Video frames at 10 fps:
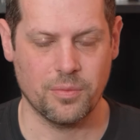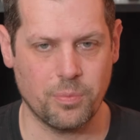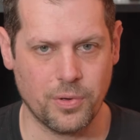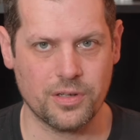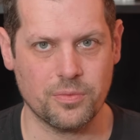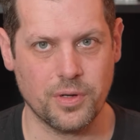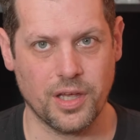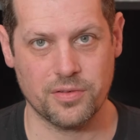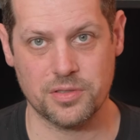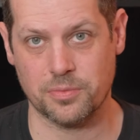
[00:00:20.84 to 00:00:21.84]
but we
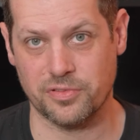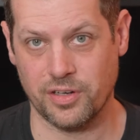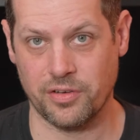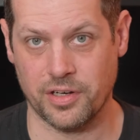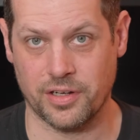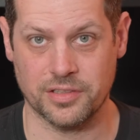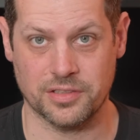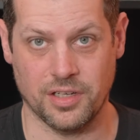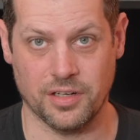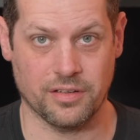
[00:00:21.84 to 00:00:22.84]
have some very nice
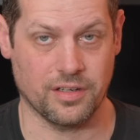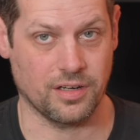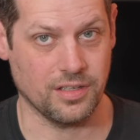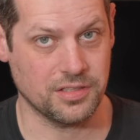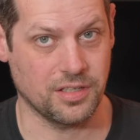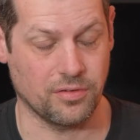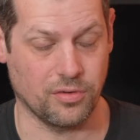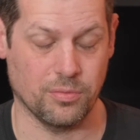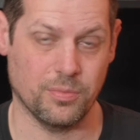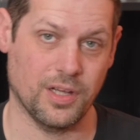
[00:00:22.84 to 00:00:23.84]
gear in our listening
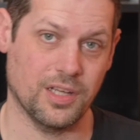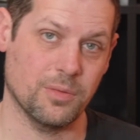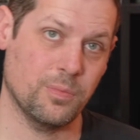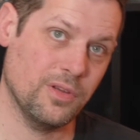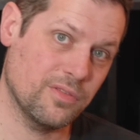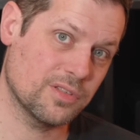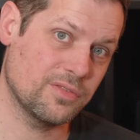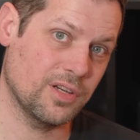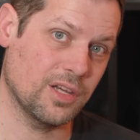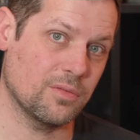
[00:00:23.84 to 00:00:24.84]
room, and the previous
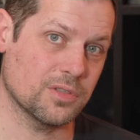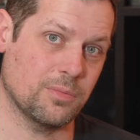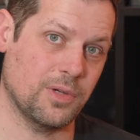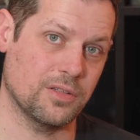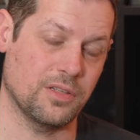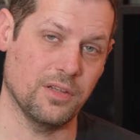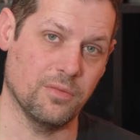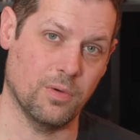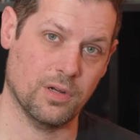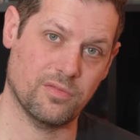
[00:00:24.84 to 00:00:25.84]
video was about the
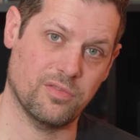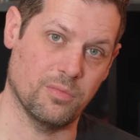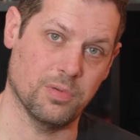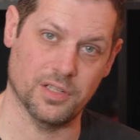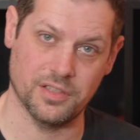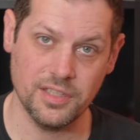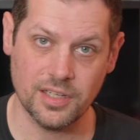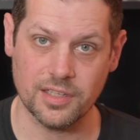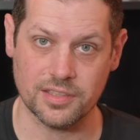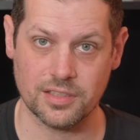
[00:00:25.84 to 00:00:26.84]
wonderful
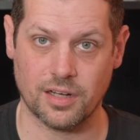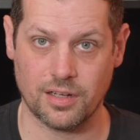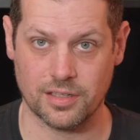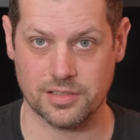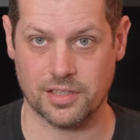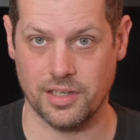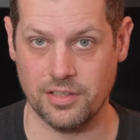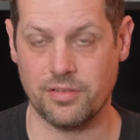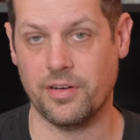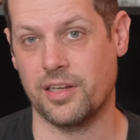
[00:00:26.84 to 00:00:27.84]
Bladelius Ask
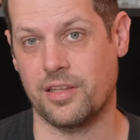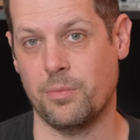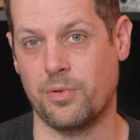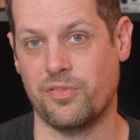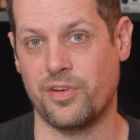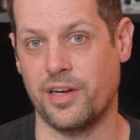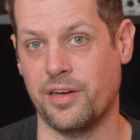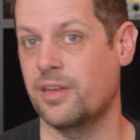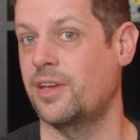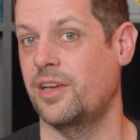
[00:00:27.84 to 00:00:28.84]
integrated
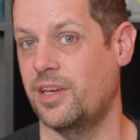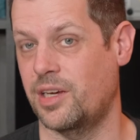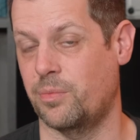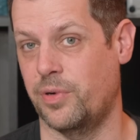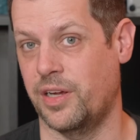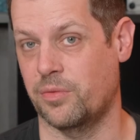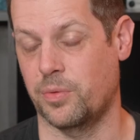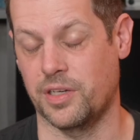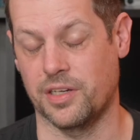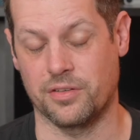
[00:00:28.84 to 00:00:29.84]
amplifier, a brand
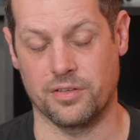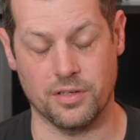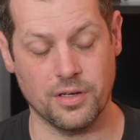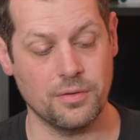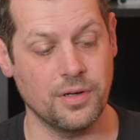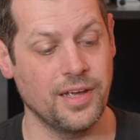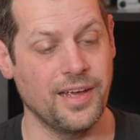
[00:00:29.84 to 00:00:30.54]
we didn't know,